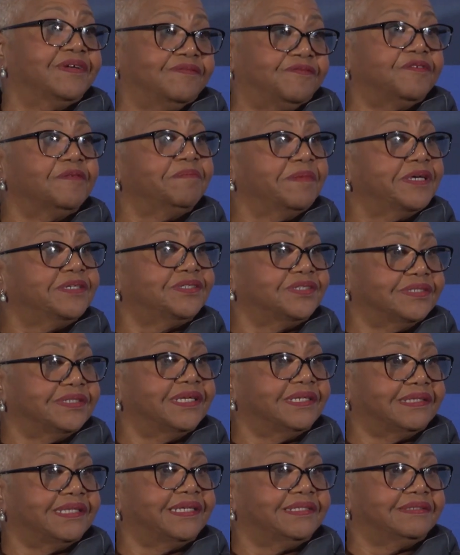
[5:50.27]
information
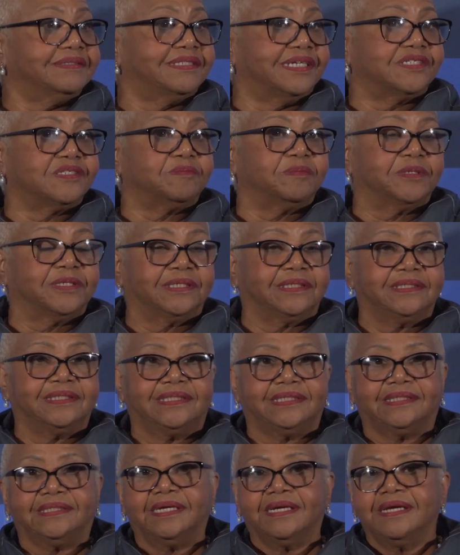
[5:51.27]
that they desperately
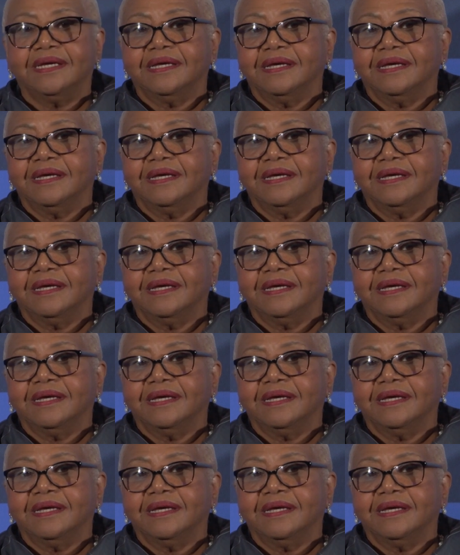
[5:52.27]
need.